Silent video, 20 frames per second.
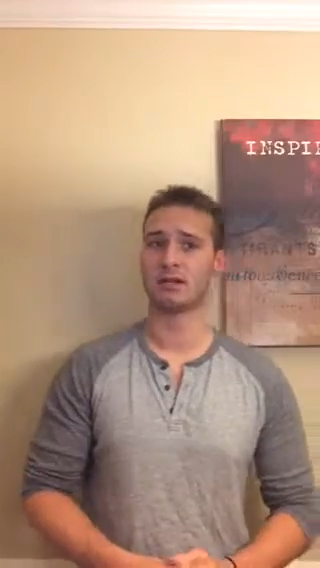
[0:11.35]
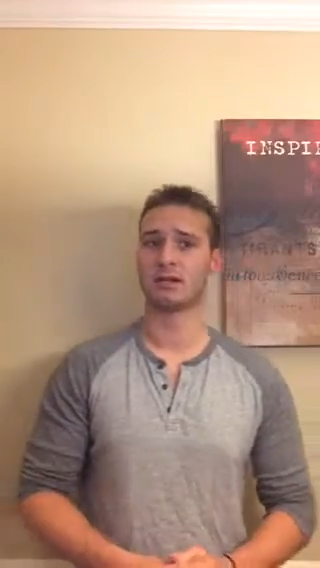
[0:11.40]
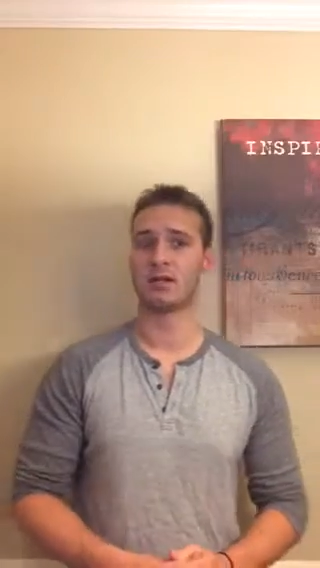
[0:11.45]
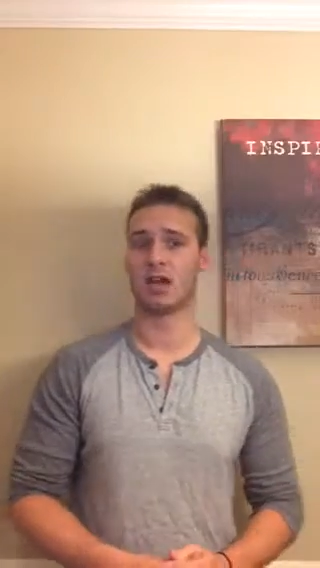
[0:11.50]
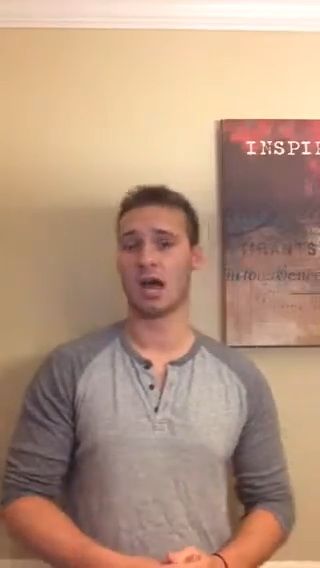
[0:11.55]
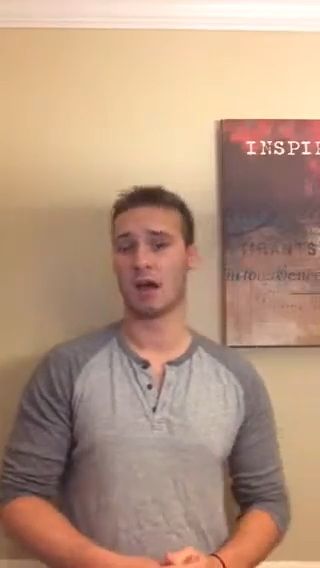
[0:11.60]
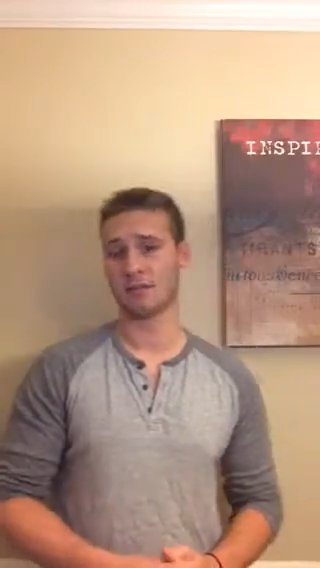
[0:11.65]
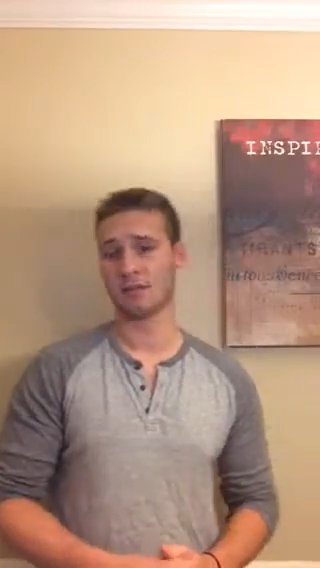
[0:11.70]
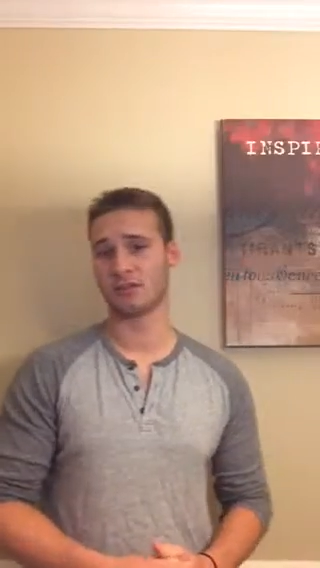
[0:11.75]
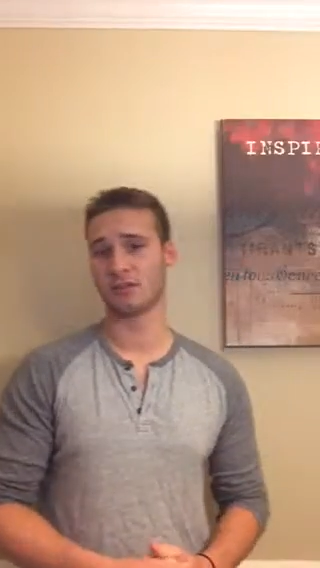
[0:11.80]

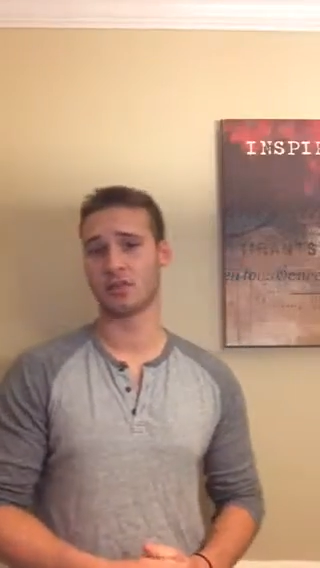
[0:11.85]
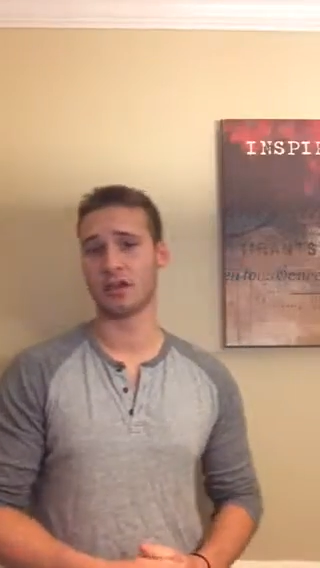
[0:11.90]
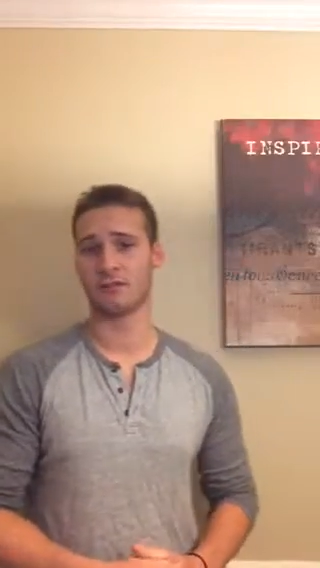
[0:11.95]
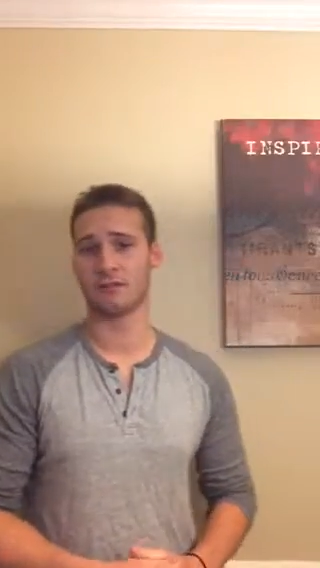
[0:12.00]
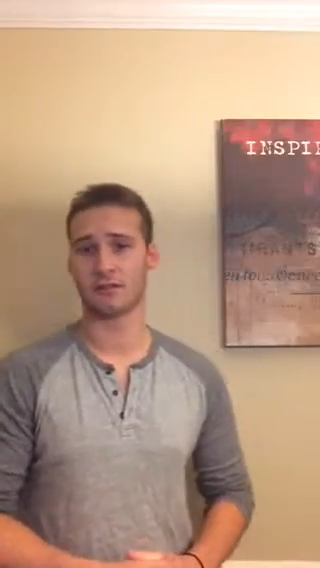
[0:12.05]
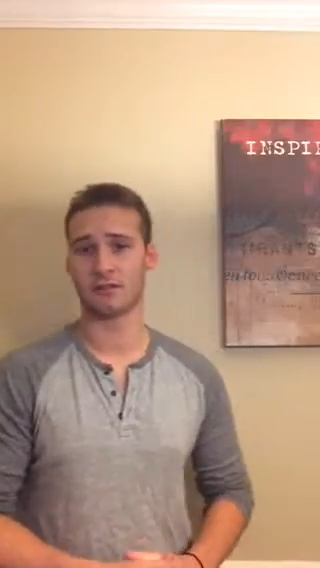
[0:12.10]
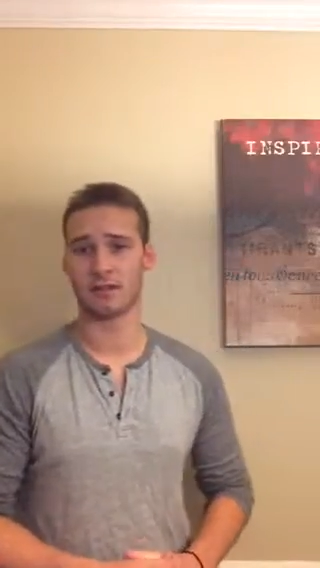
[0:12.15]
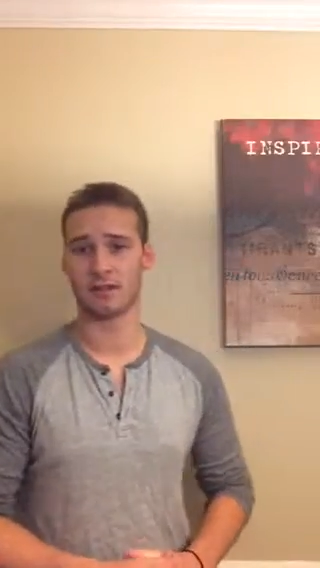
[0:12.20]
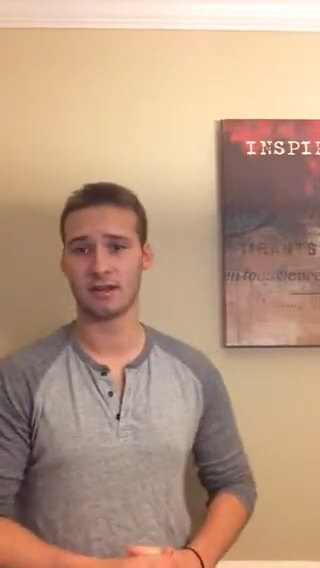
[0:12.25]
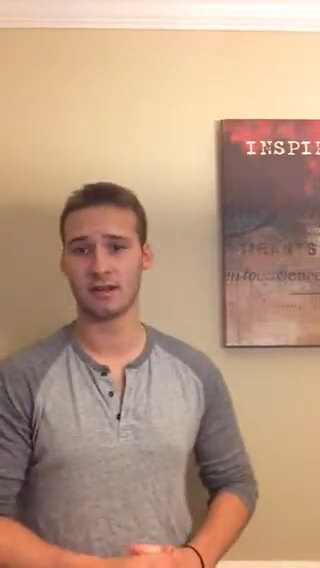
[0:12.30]
Thomas
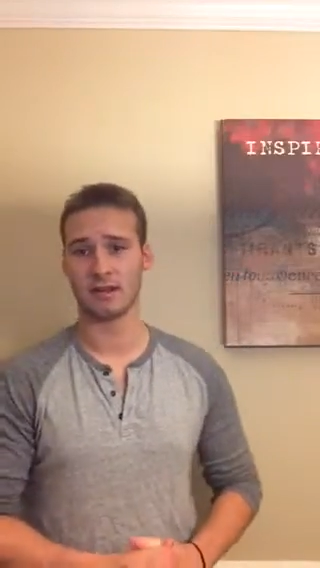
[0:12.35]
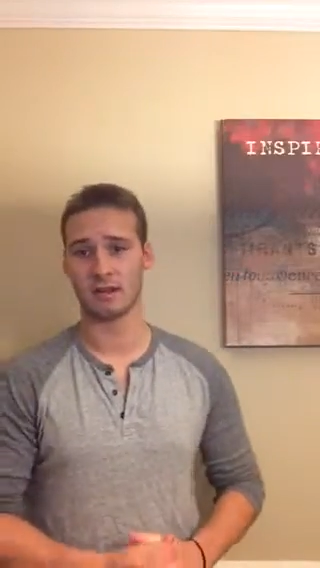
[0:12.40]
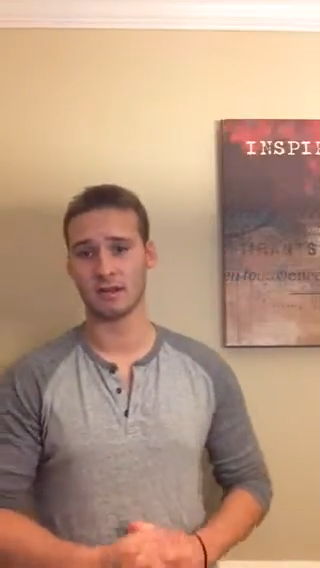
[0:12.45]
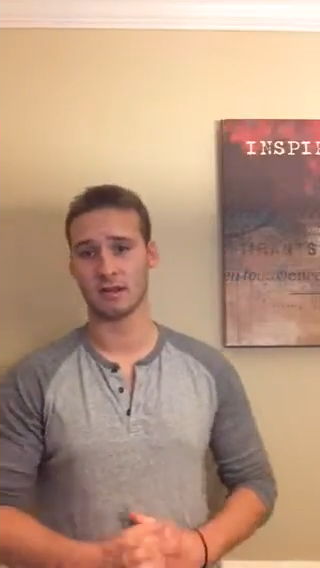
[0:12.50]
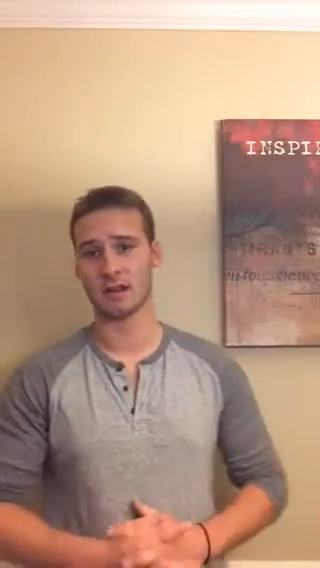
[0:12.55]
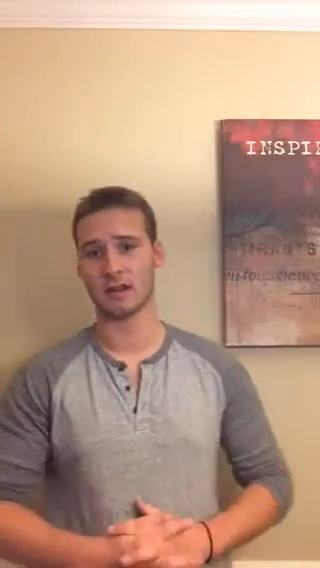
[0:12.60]
Jefferson in a